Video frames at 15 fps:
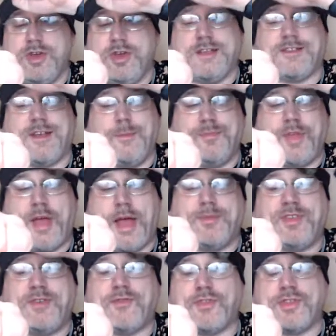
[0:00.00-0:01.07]
And
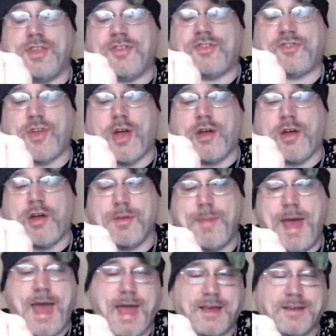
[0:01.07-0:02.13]
sometimes even this star in the
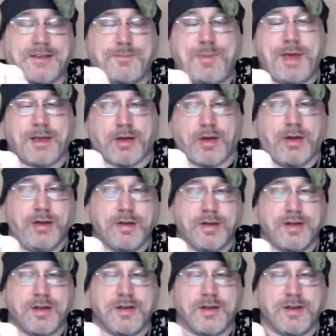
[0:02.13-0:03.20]
back is bigger.
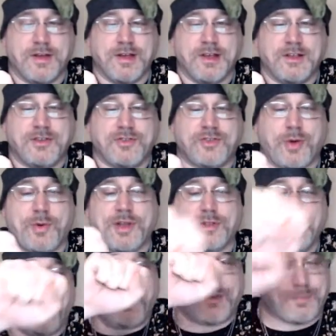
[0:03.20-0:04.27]
So it
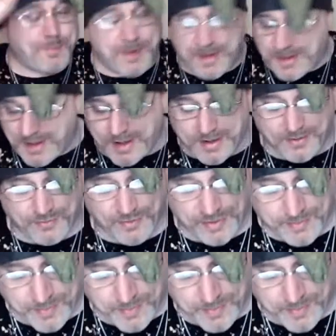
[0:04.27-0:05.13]
looks, and it's really